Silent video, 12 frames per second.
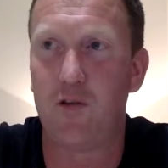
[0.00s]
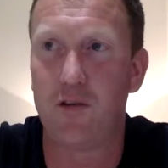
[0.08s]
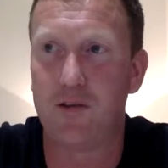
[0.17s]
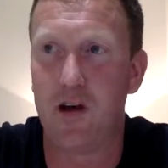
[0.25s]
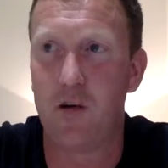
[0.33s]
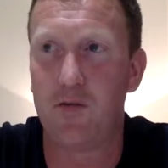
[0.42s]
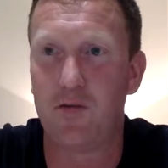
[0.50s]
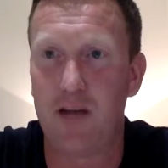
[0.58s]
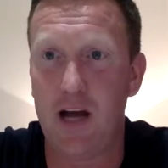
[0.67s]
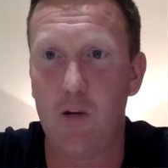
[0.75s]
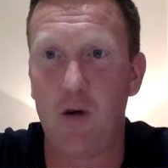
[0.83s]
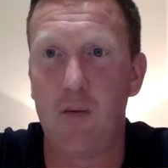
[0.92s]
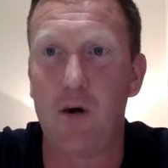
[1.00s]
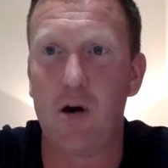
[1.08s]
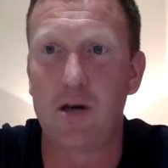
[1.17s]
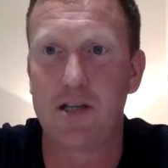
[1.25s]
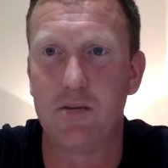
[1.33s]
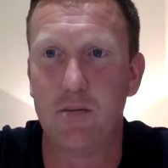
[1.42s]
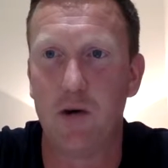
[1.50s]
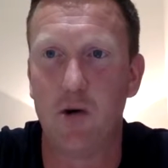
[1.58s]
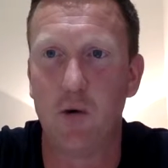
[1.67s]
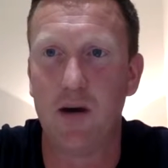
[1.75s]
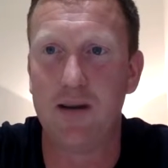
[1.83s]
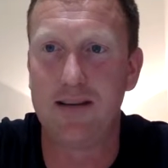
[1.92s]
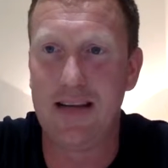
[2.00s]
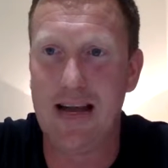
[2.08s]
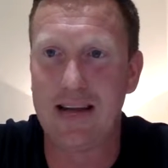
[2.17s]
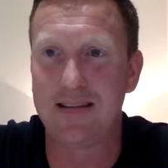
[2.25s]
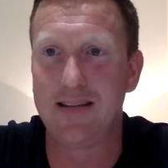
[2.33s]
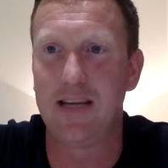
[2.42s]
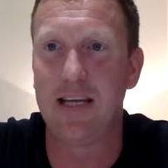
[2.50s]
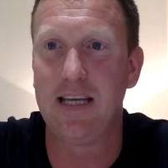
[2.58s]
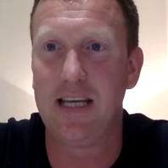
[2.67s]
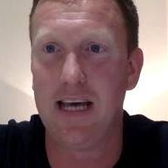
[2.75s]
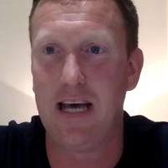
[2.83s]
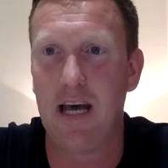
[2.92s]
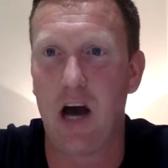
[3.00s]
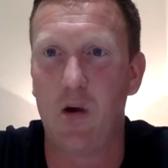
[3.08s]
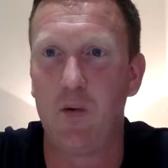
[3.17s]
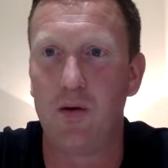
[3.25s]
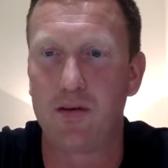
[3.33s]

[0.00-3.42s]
in terms of the network marketing model, is less than a year old.